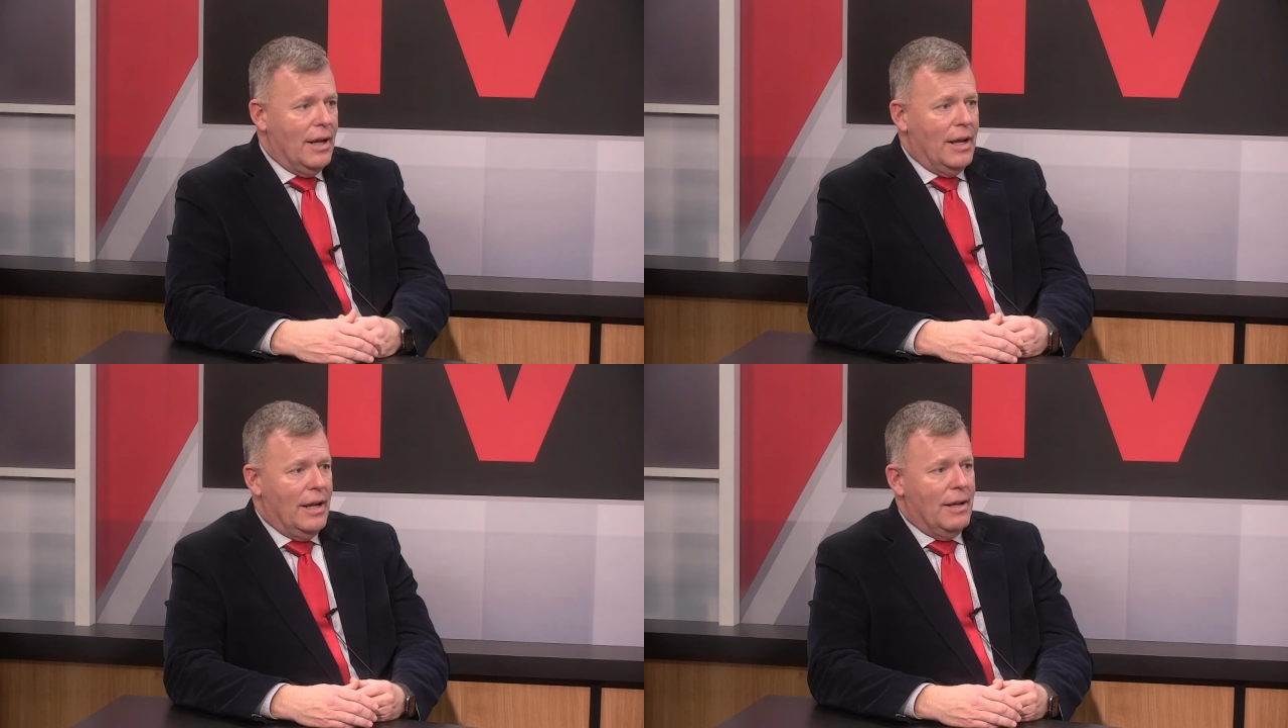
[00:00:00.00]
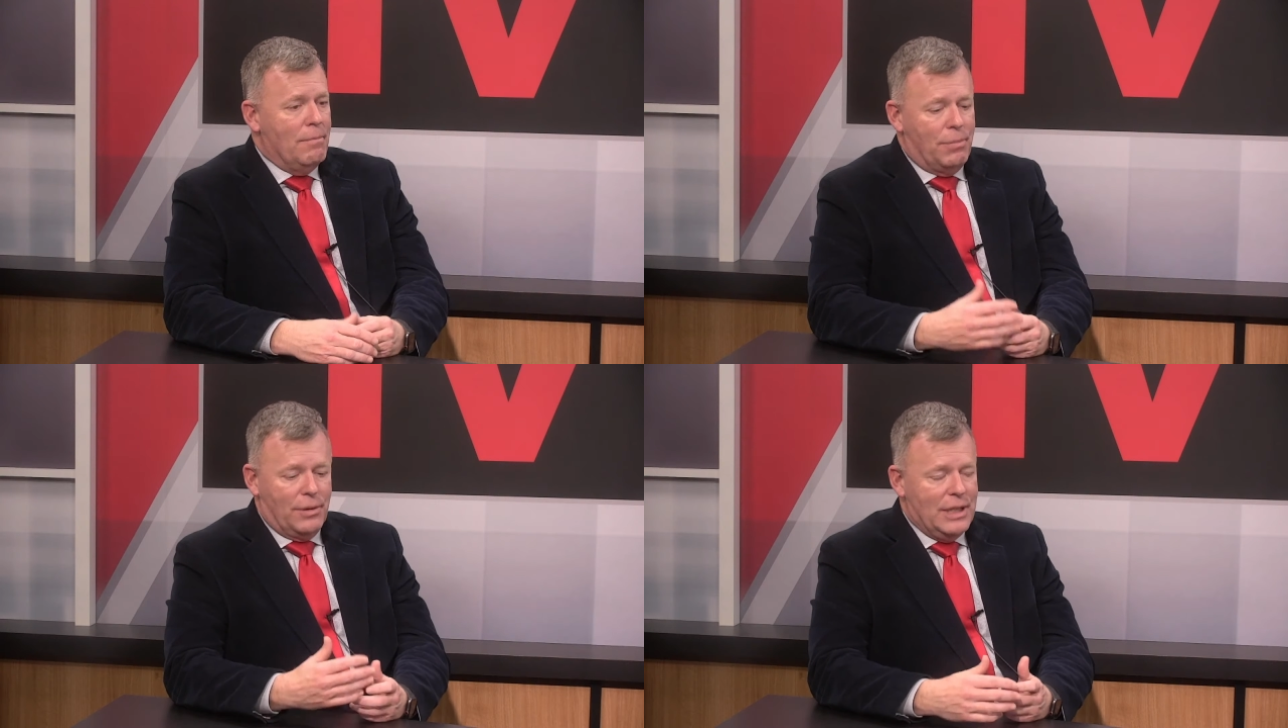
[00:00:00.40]
A
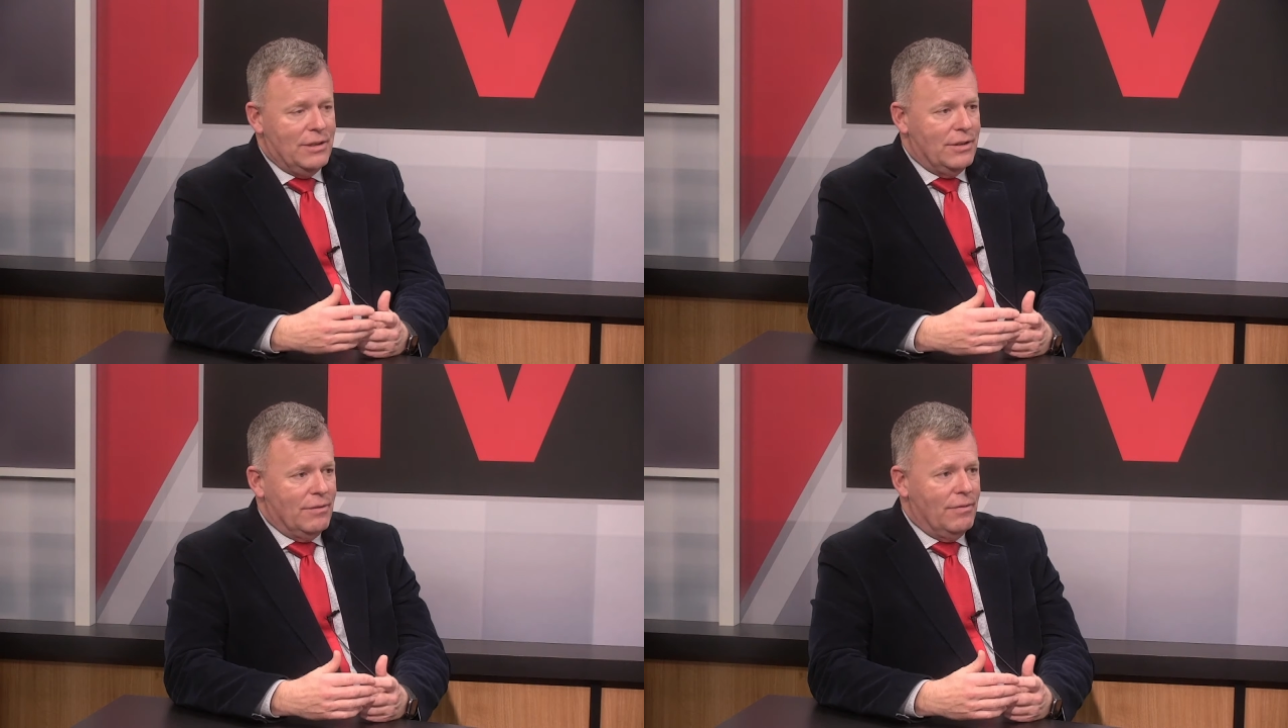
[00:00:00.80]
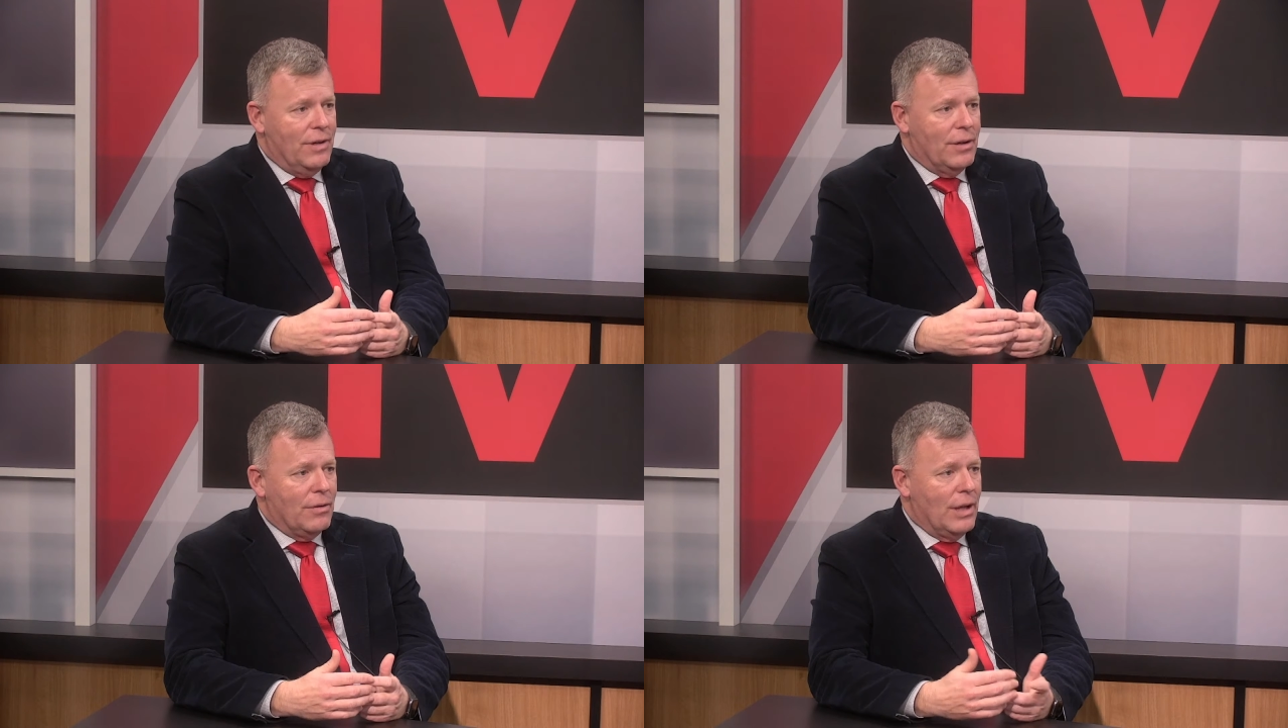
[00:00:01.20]
police
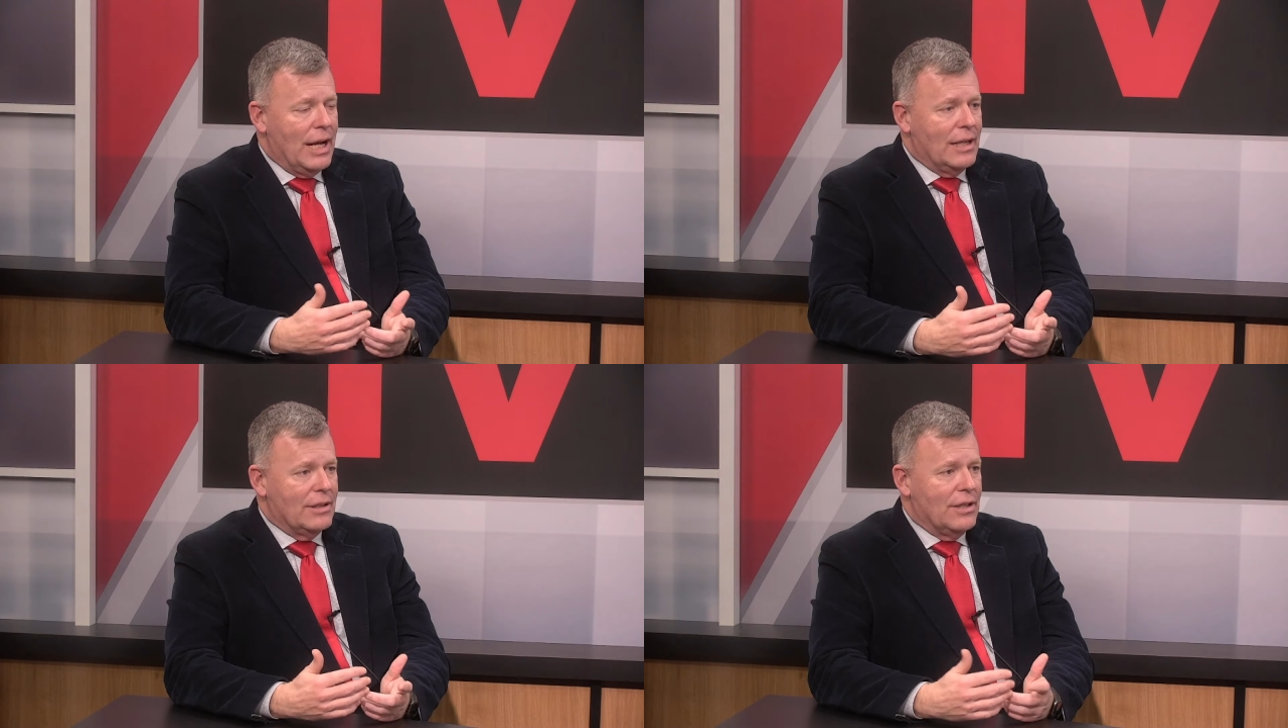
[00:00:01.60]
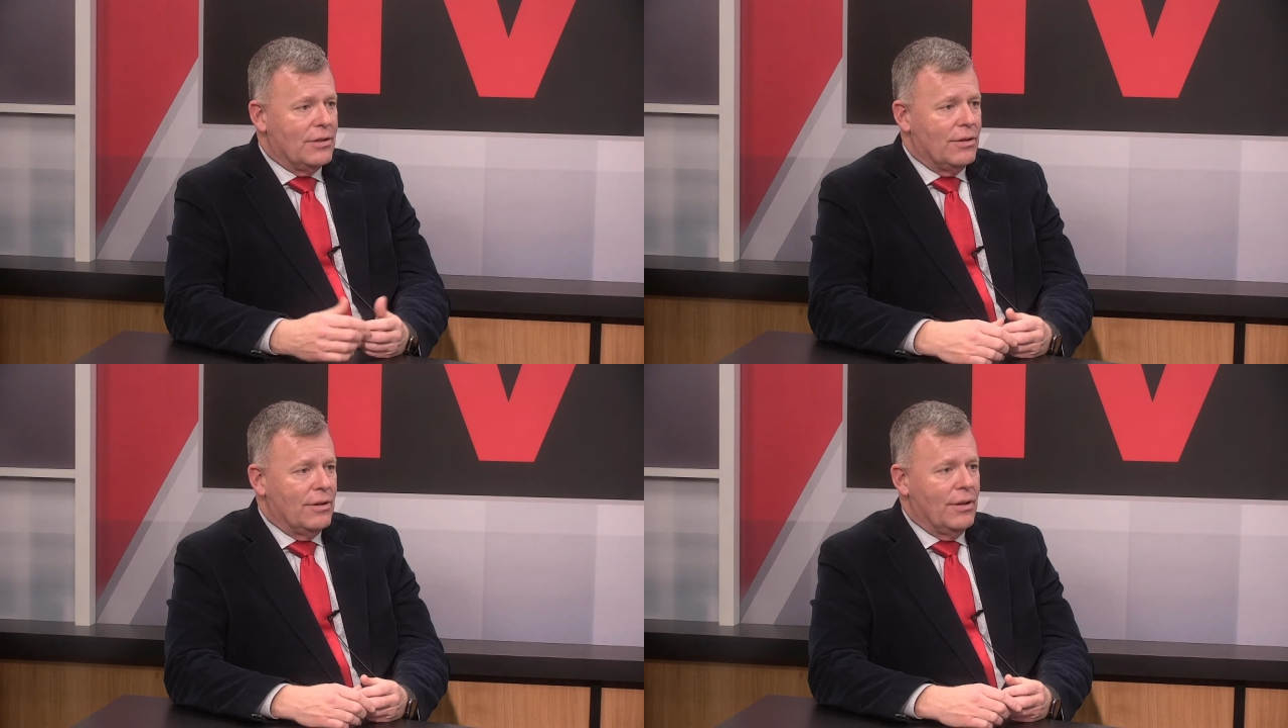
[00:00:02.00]
vehicle has a
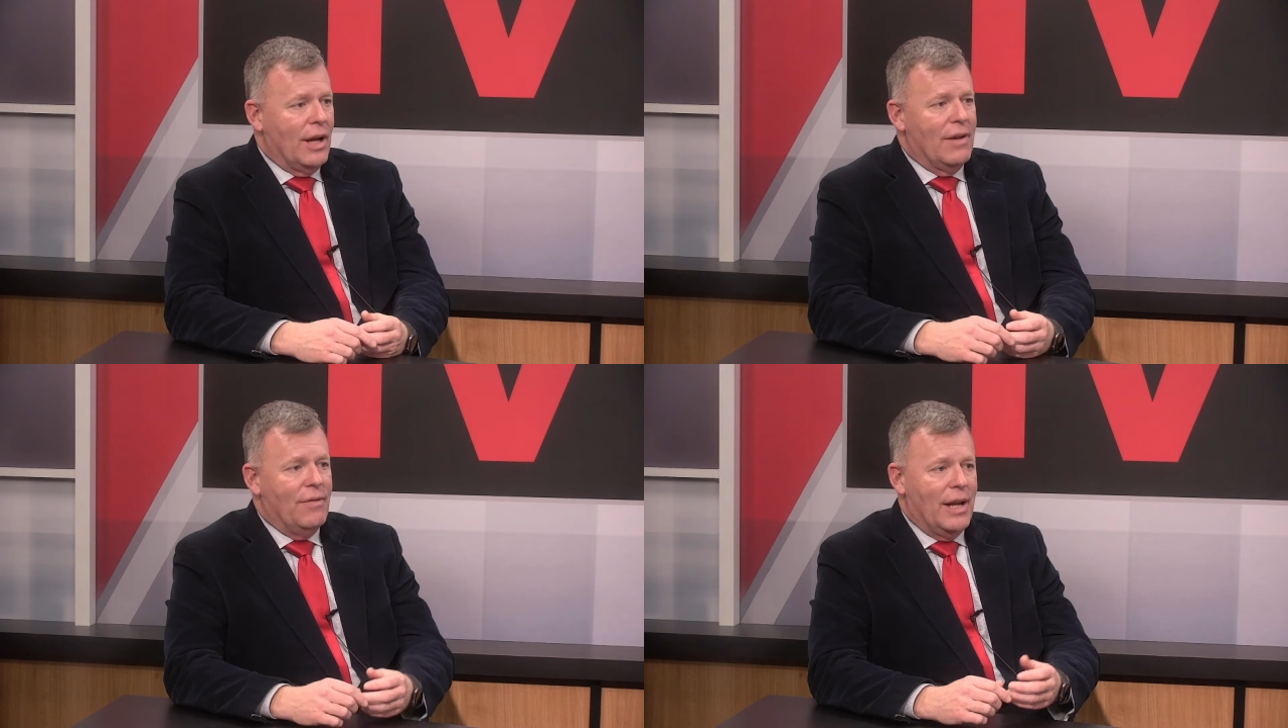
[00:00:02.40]
certain life,